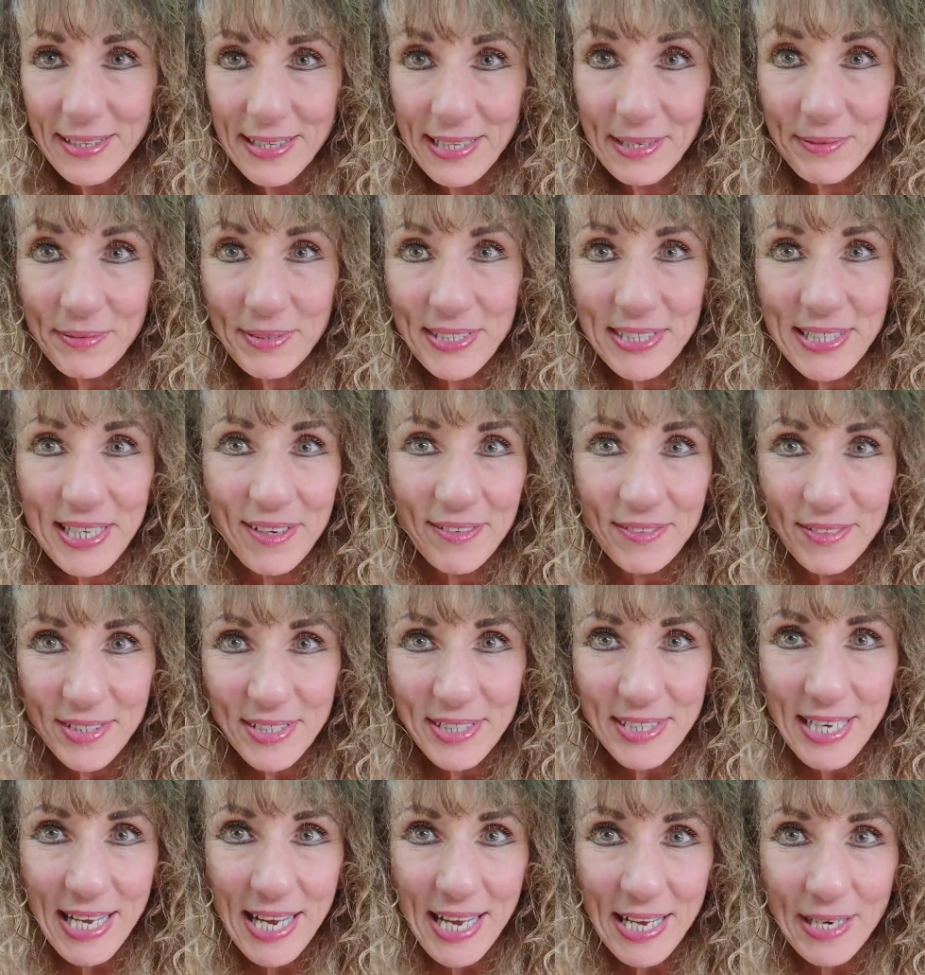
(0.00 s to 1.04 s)
he was
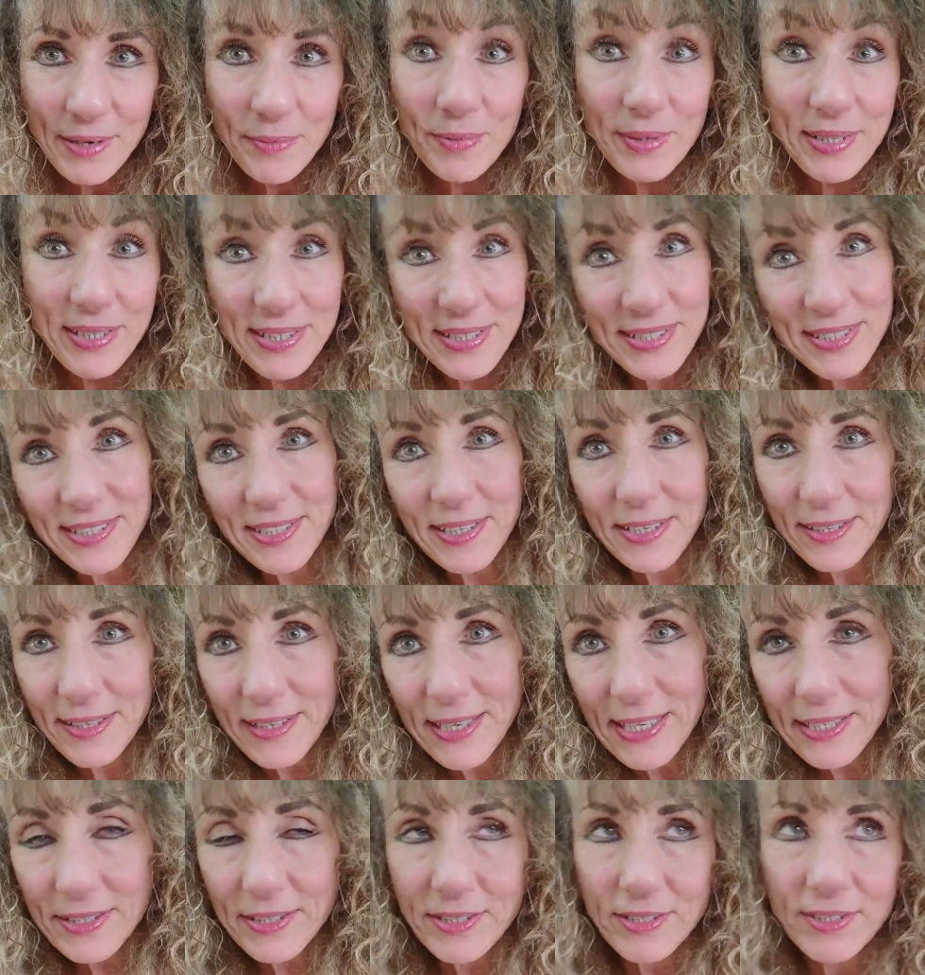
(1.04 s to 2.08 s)
outside with his
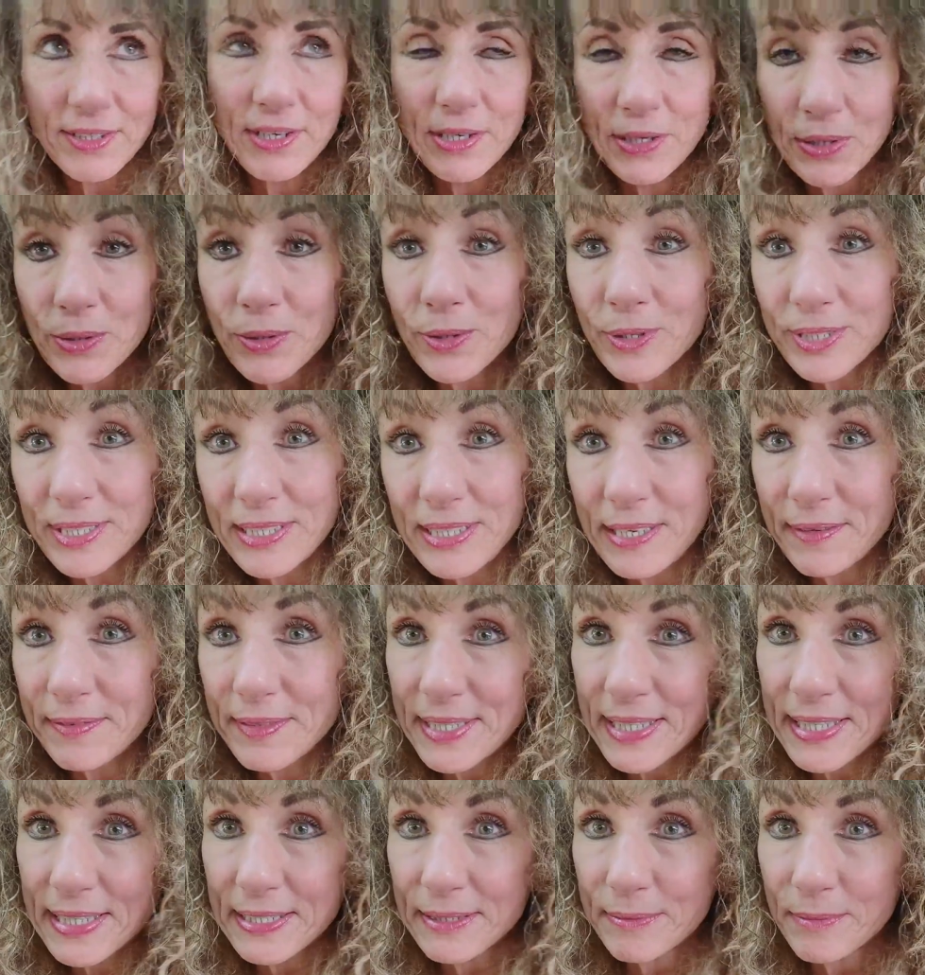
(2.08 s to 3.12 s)
sunglasses on. Of course, he never
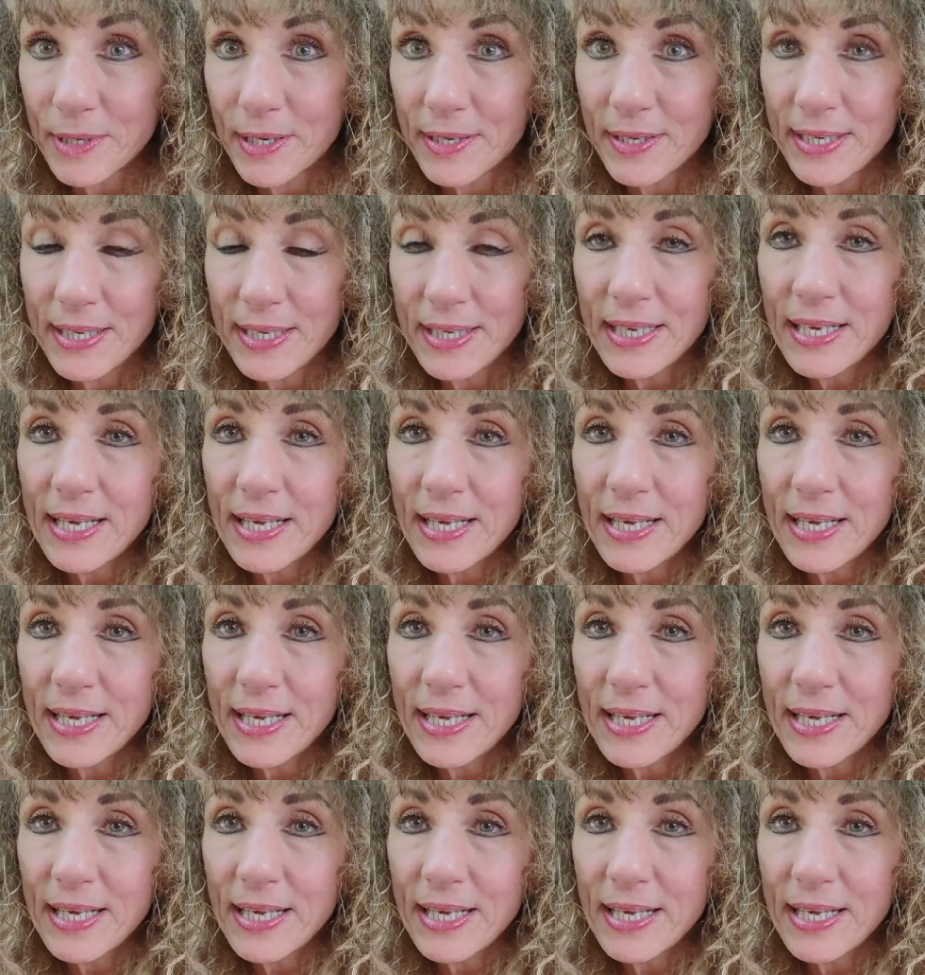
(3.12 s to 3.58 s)
takes them on.